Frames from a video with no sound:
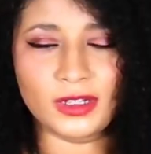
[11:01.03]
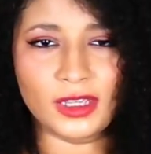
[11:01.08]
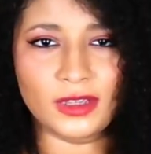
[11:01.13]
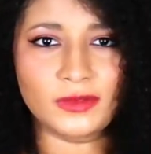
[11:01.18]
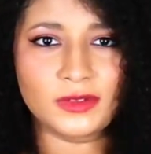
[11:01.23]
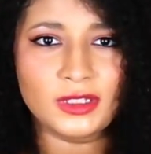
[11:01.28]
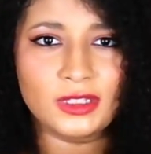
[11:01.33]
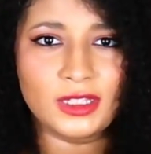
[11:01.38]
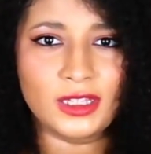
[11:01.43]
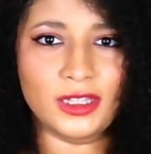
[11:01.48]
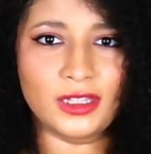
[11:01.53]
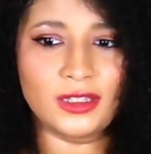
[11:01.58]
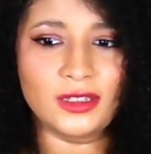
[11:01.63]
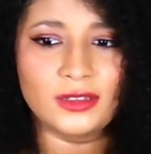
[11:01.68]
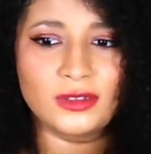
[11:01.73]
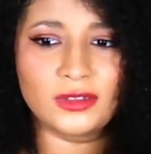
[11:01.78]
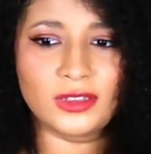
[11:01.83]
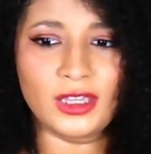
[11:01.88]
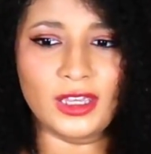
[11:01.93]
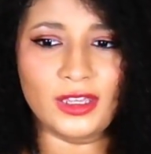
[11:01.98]
have to like
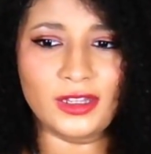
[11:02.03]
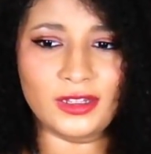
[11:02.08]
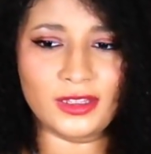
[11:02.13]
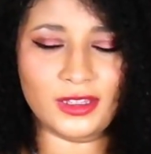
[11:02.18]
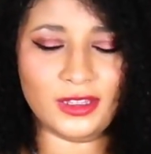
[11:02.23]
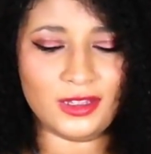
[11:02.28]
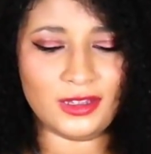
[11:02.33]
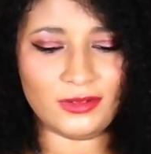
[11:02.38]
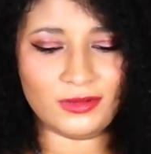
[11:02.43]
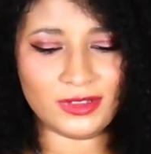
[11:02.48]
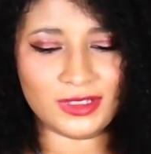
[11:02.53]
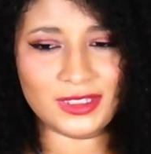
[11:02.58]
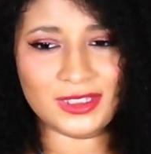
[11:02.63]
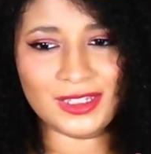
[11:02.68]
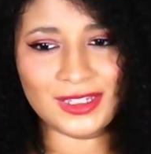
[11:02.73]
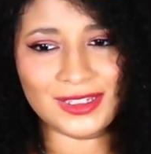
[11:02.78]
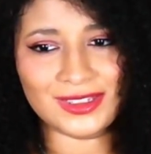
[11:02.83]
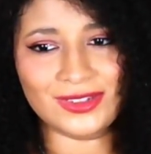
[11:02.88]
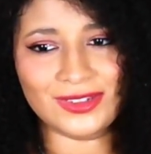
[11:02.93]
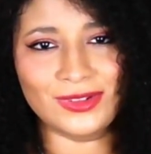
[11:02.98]
kind of, it would
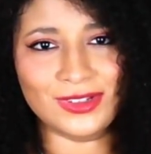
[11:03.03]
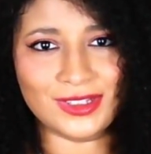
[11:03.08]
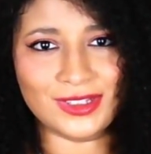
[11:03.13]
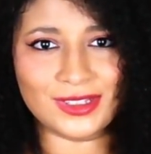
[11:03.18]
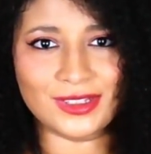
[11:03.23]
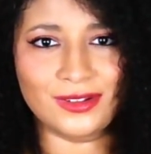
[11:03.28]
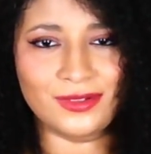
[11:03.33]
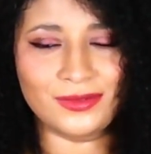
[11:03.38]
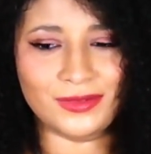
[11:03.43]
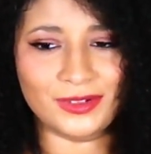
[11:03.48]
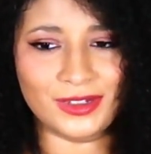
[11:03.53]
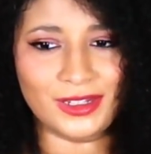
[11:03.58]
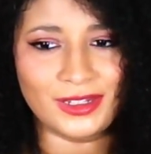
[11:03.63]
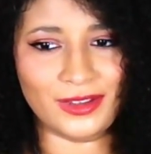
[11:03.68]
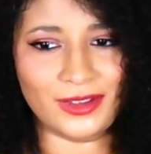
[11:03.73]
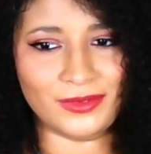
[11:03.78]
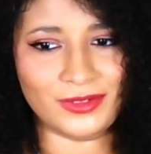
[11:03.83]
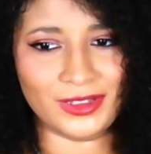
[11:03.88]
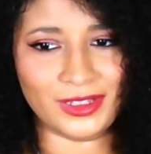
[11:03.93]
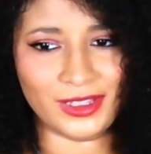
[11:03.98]
stick to itself and I'd
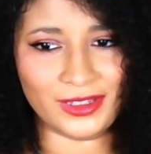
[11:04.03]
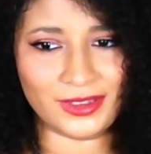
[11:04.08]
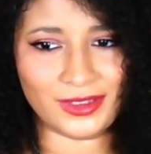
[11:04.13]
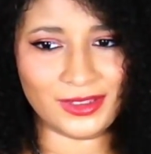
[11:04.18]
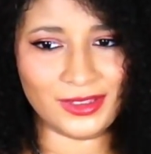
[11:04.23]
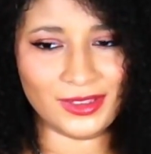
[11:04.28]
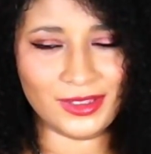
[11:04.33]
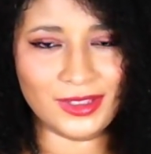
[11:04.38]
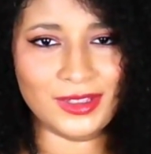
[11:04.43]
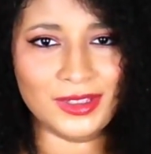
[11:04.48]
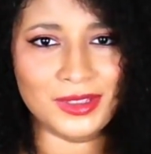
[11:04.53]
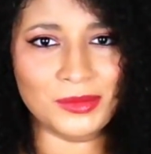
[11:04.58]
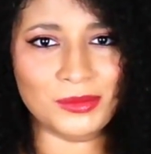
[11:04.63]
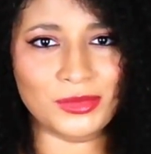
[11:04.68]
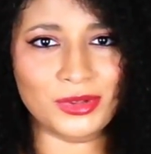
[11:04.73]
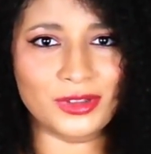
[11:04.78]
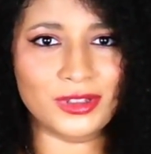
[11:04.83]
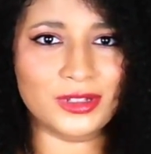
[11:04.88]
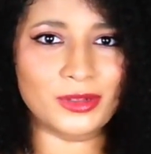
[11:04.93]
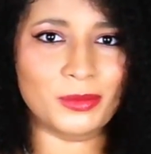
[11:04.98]
have to like
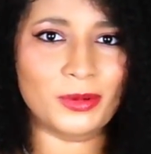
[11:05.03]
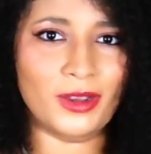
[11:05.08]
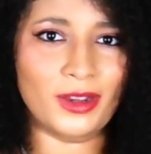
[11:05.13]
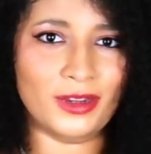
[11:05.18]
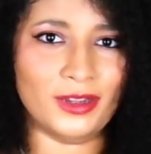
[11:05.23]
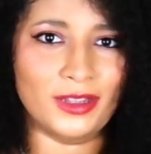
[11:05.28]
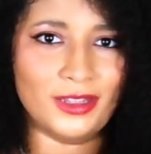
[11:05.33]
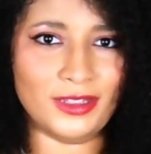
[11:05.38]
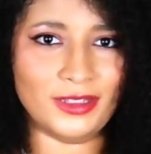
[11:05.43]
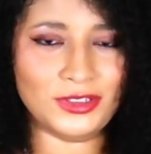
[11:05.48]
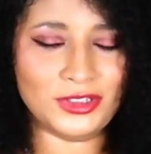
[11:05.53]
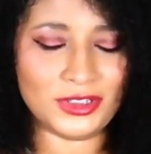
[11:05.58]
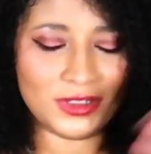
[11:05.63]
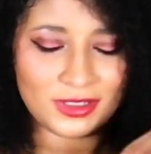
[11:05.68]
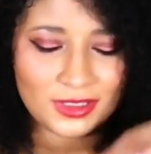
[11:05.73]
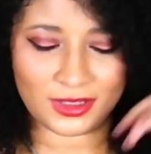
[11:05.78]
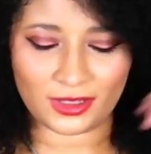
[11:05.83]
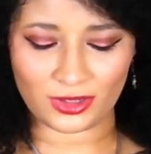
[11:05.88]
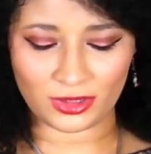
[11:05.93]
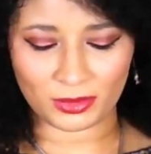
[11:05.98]
pull it apart. And it's just
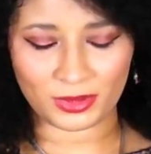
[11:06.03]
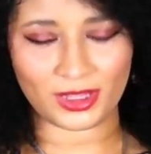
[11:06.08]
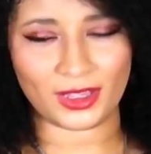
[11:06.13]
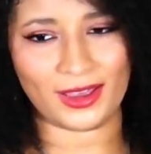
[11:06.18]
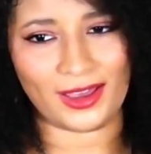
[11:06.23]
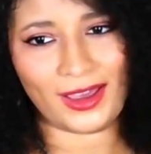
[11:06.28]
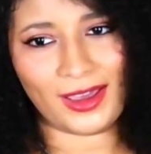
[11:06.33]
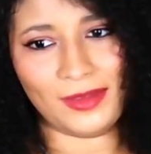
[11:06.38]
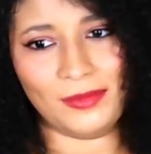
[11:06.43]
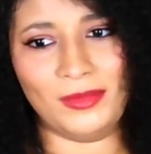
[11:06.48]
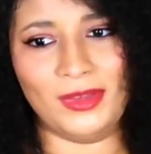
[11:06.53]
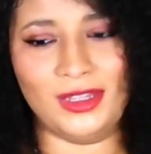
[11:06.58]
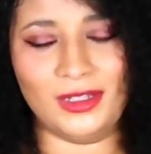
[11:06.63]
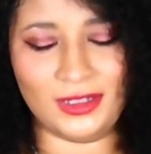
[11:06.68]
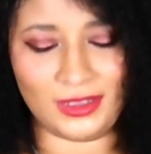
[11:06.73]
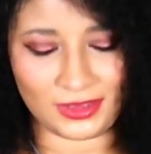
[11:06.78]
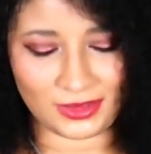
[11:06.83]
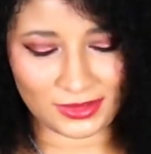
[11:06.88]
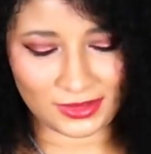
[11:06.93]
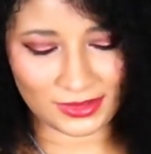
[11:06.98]
a little bit high
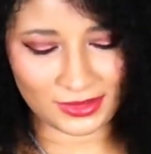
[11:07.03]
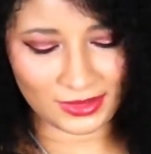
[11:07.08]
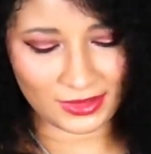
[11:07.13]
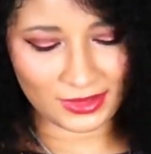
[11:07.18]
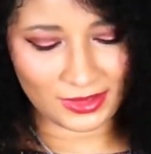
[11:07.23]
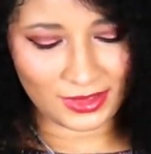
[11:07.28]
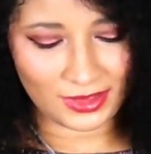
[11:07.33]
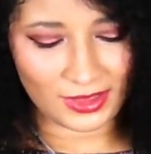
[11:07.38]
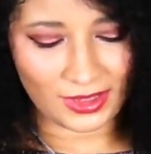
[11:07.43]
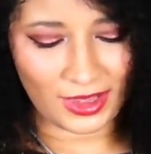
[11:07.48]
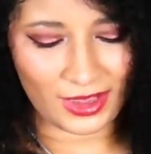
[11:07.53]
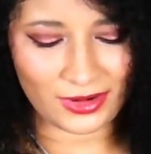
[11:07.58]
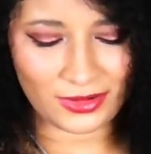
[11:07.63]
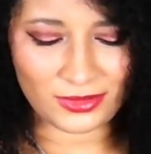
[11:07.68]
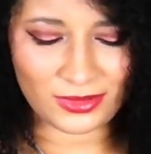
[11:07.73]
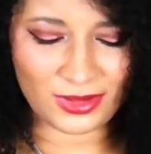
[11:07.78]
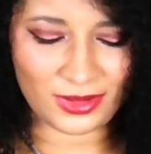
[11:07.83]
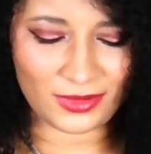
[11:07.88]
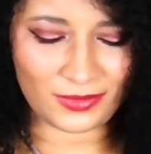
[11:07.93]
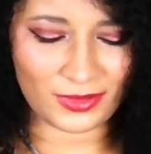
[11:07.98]
maintenance. I
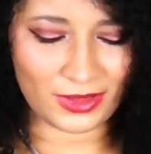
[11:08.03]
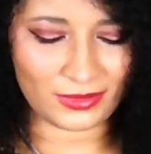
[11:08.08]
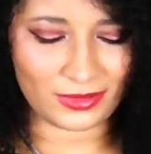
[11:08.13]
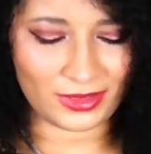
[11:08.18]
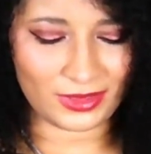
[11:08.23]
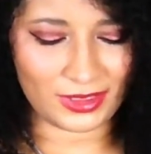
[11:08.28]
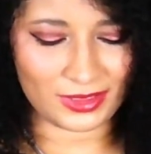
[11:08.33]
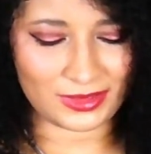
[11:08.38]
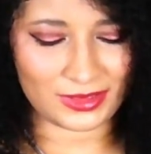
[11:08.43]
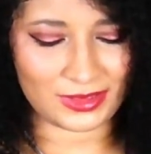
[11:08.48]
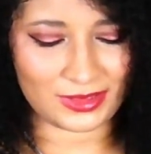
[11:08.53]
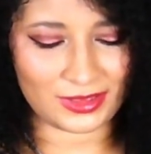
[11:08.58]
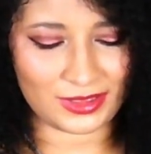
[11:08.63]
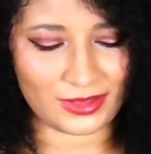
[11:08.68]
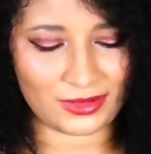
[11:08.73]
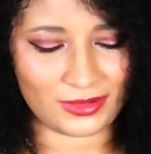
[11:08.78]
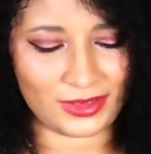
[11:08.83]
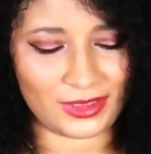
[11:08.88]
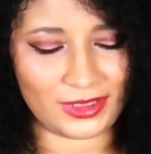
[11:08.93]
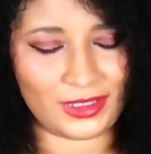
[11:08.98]
don't know if I will
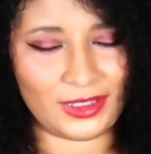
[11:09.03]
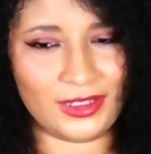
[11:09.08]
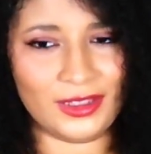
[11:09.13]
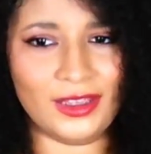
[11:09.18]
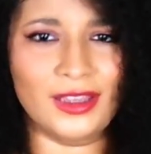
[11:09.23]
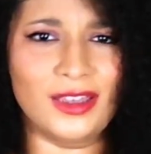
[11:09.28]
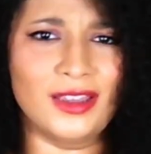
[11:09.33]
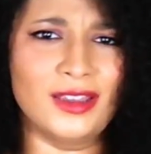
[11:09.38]
necessarily